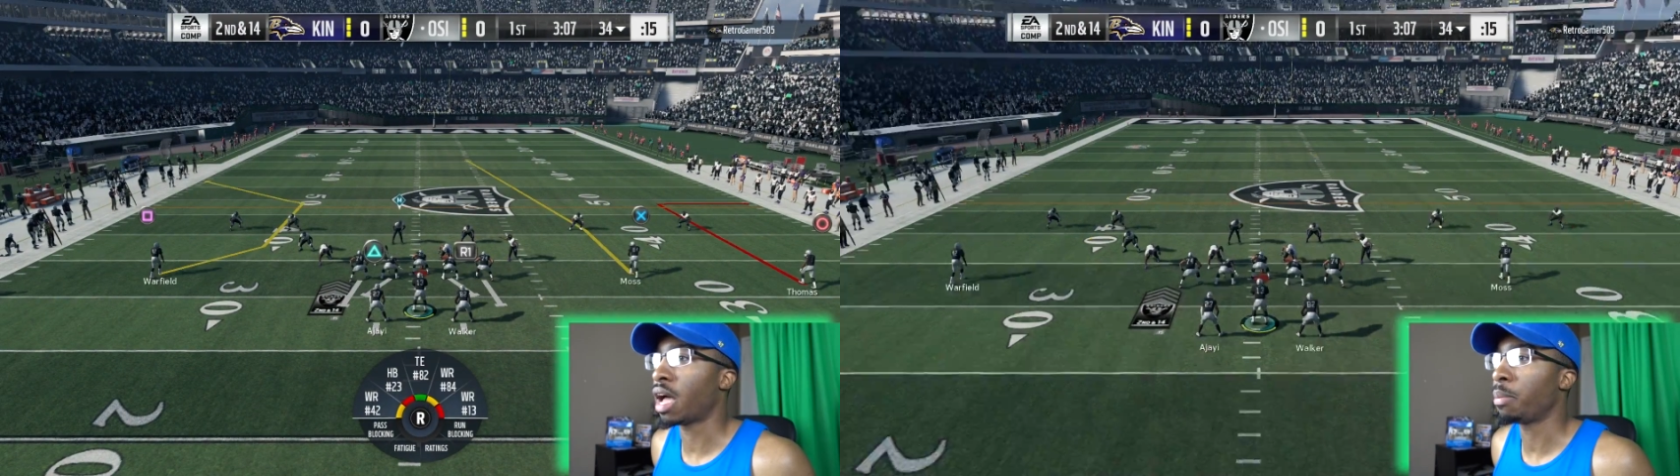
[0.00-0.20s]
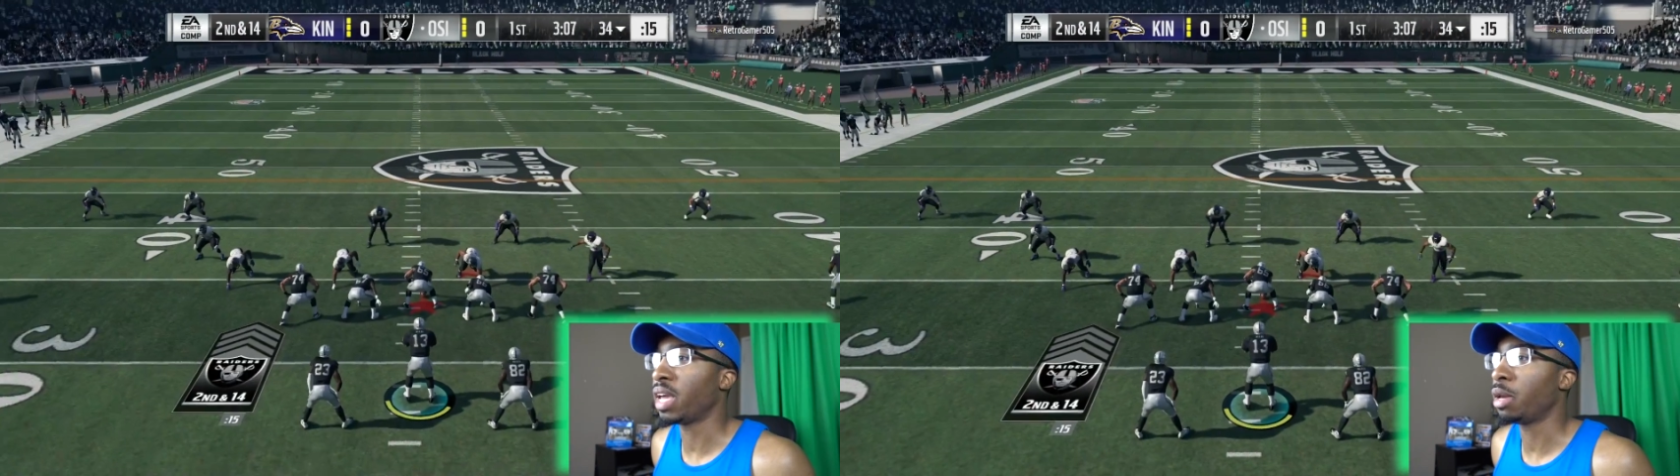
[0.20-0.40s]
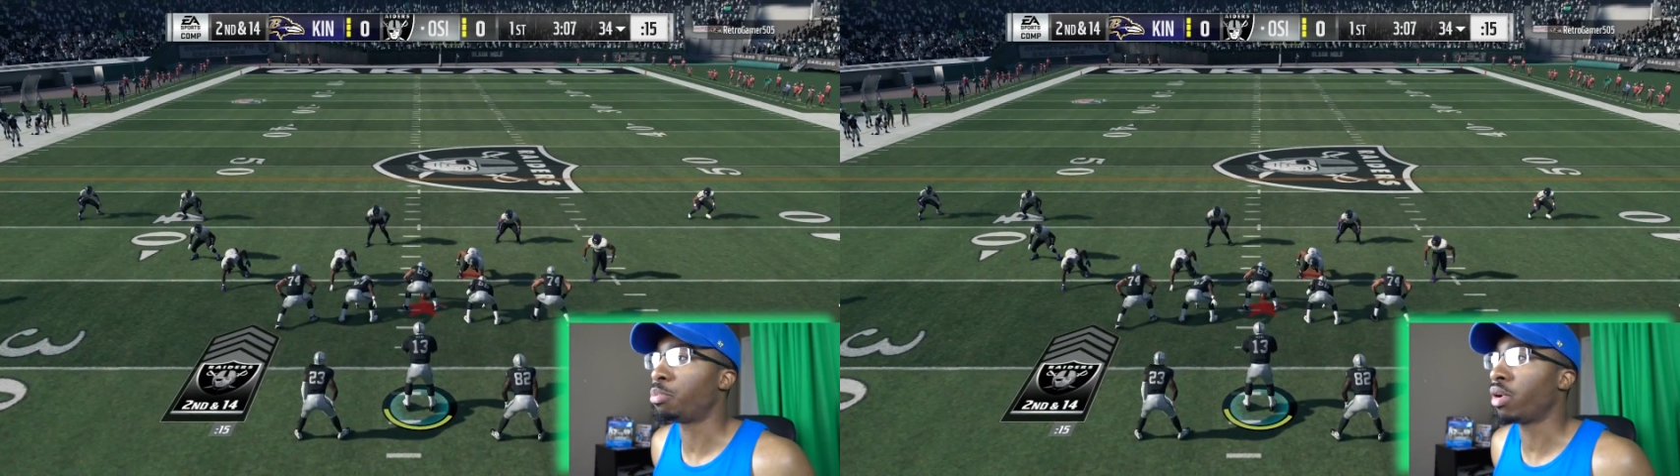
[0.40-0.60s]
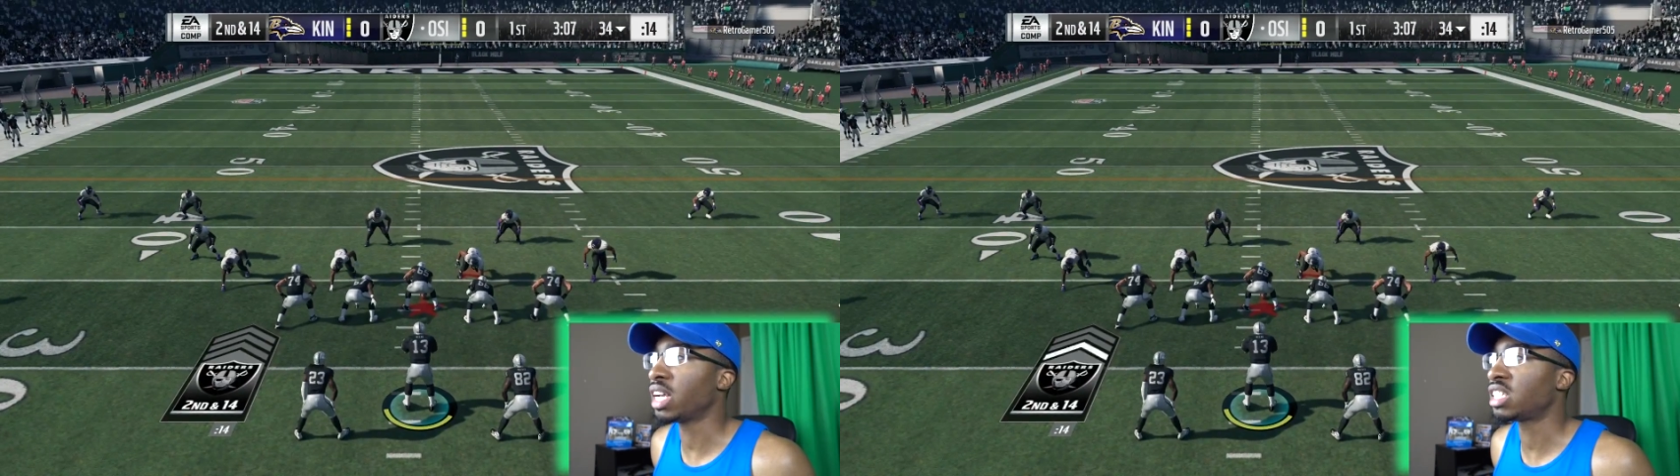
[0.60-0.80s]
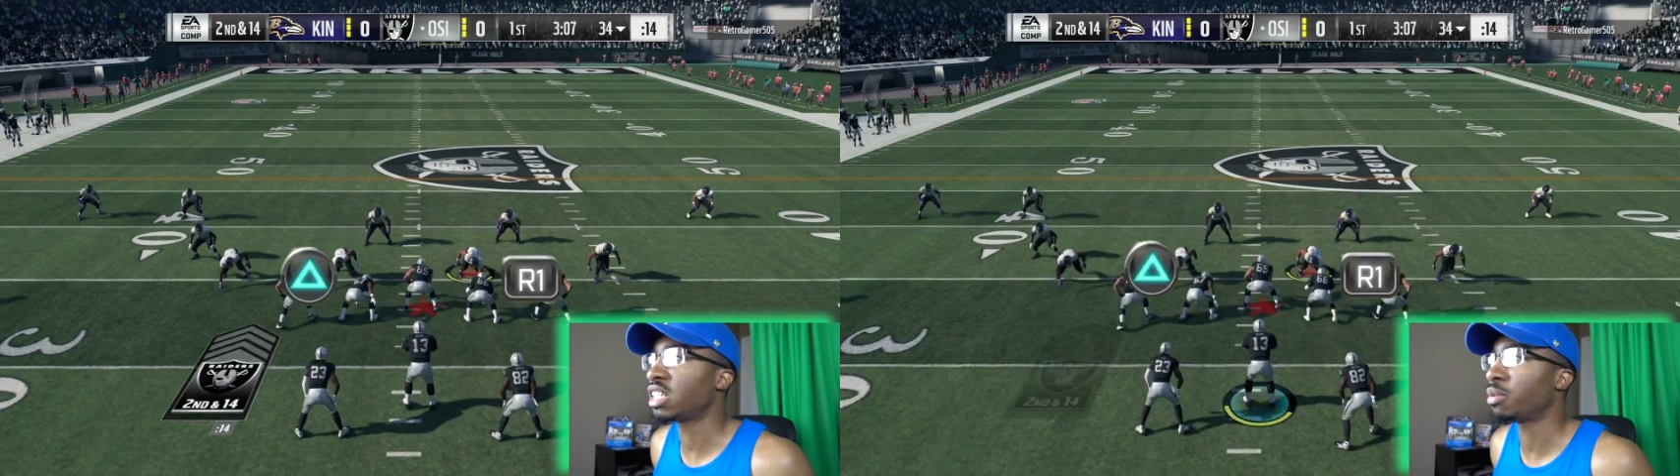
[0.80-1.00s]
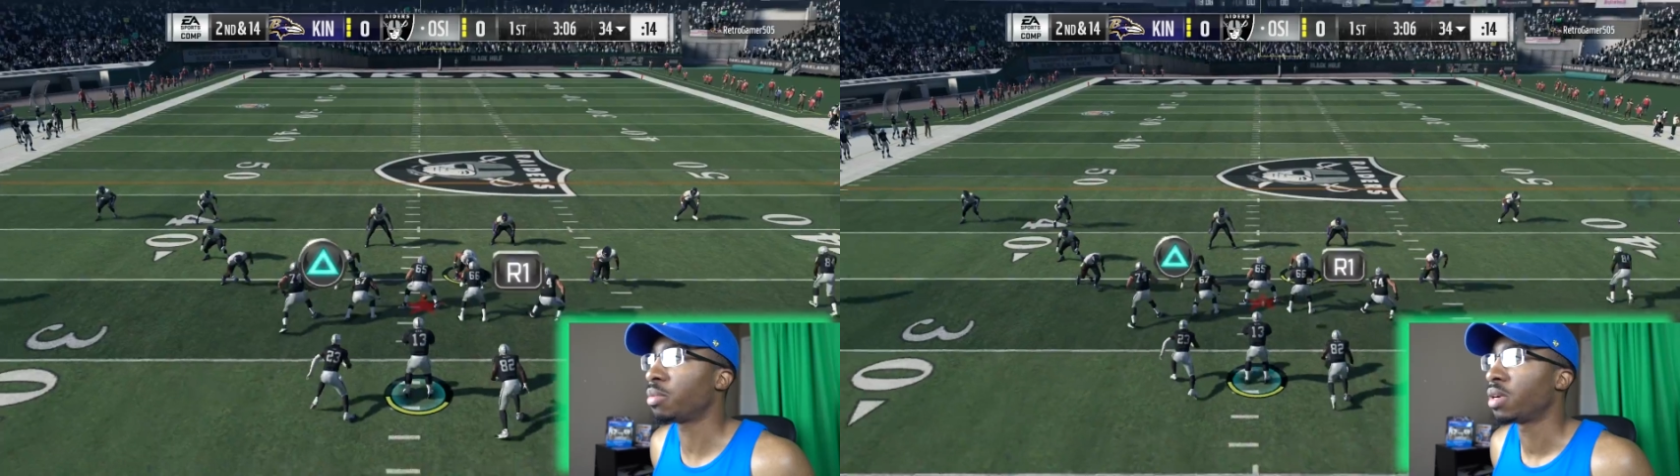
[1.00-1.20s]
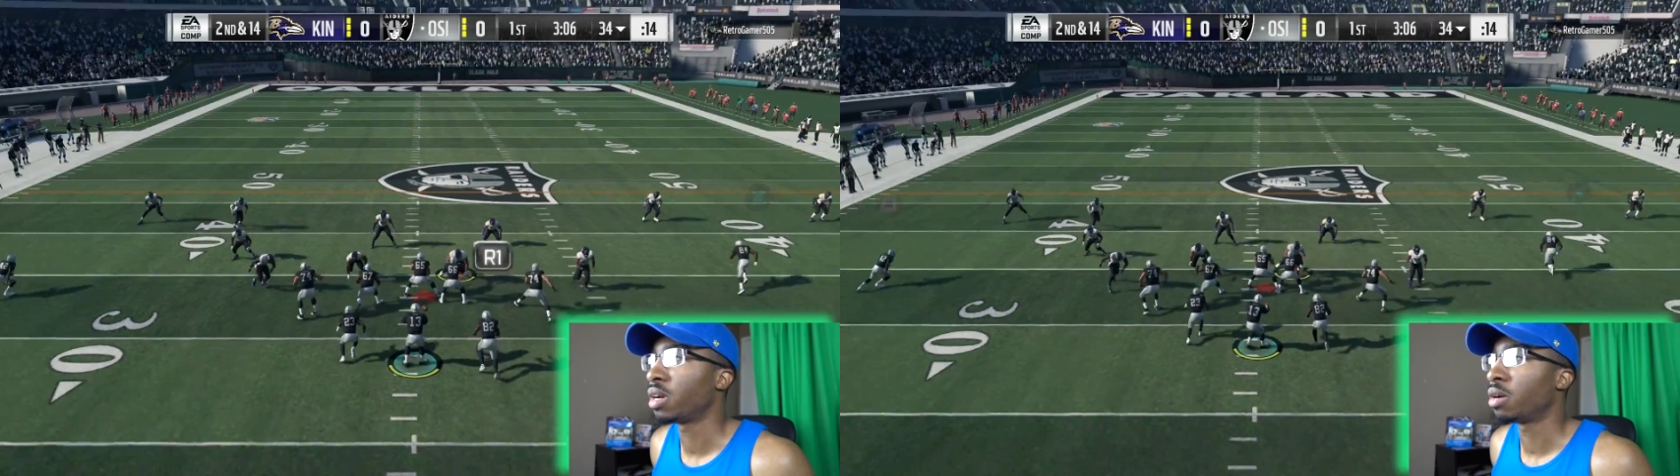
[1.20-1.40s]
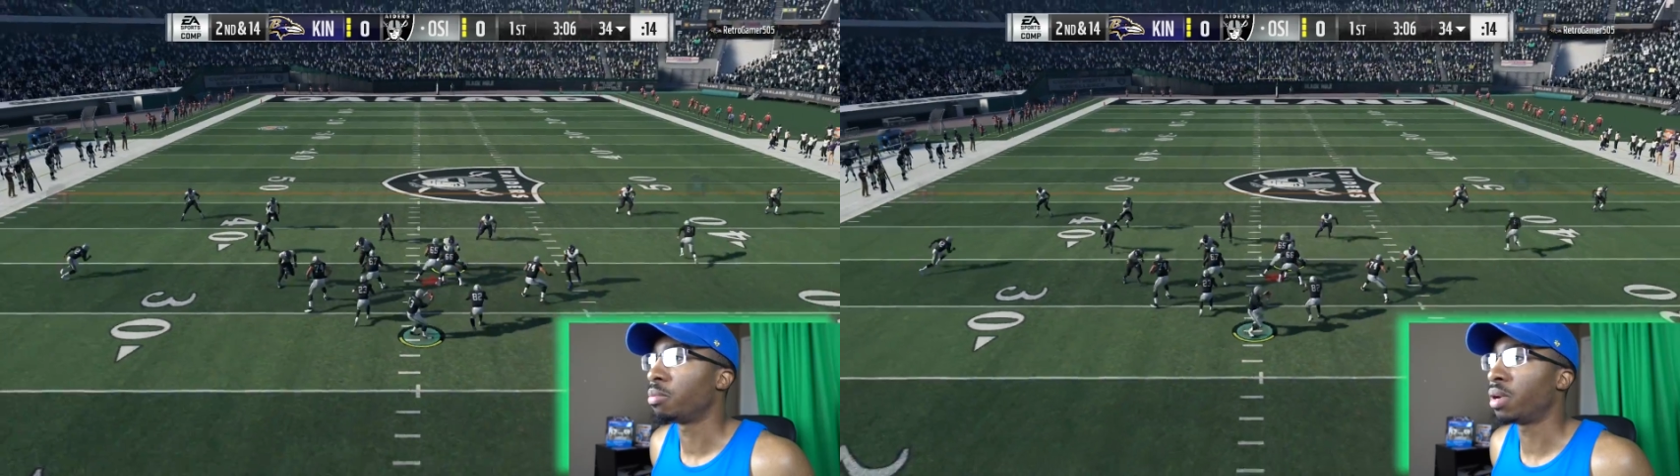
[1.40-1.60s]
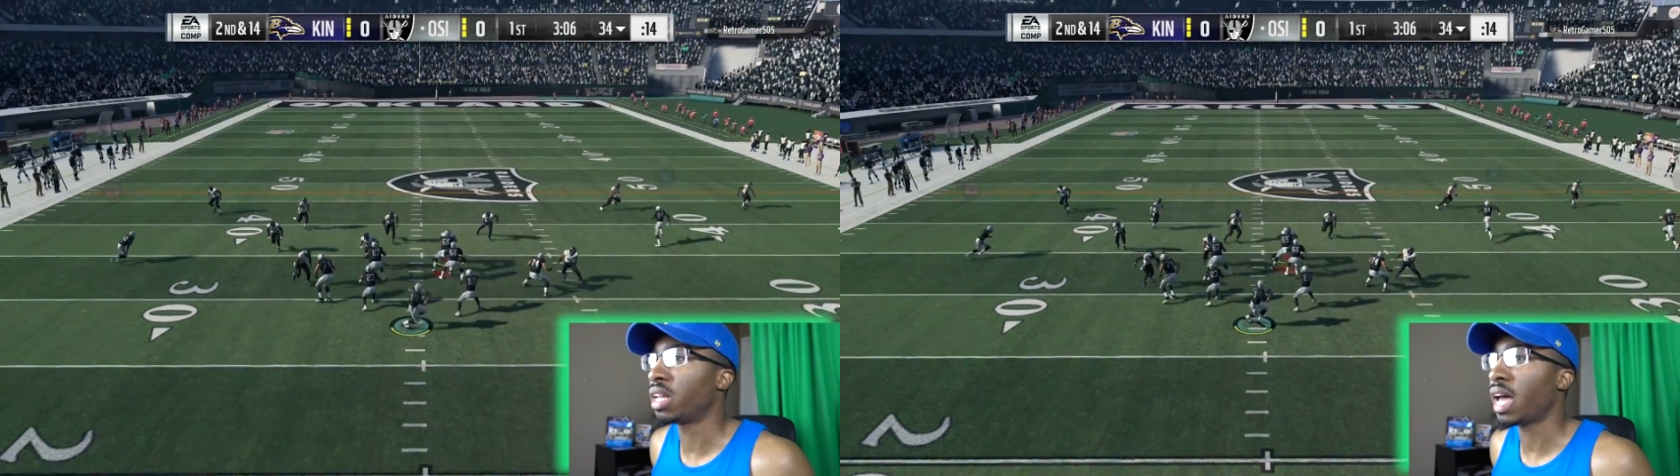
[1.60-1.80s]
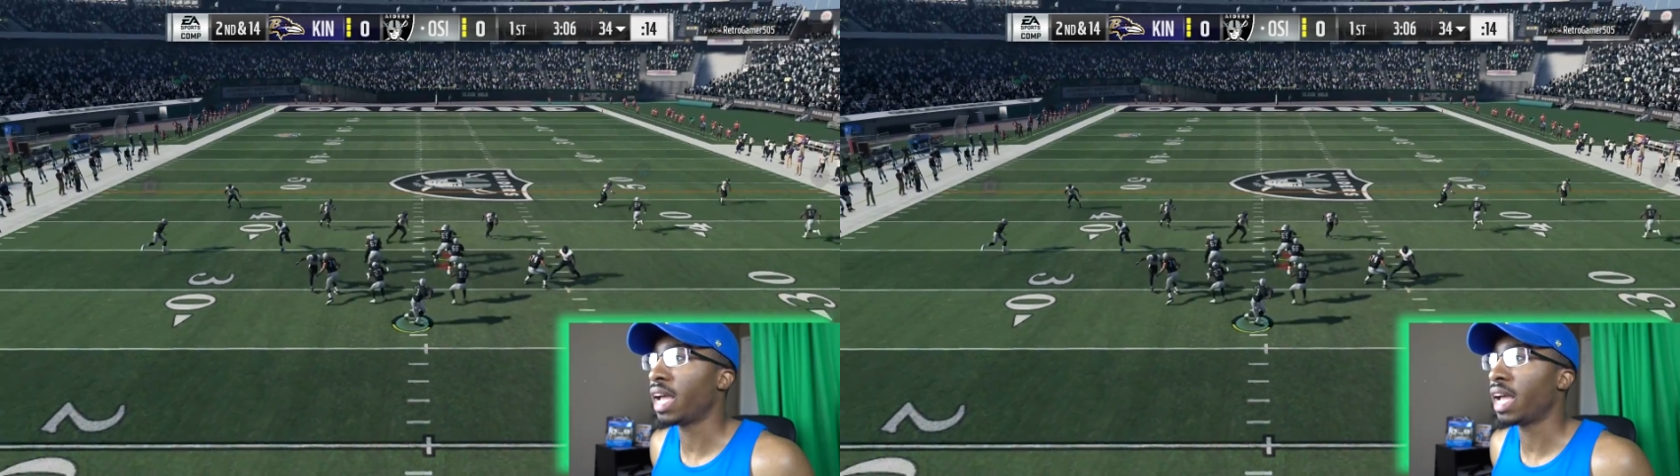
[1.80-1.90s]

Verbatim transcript: I mean, he pressing him, but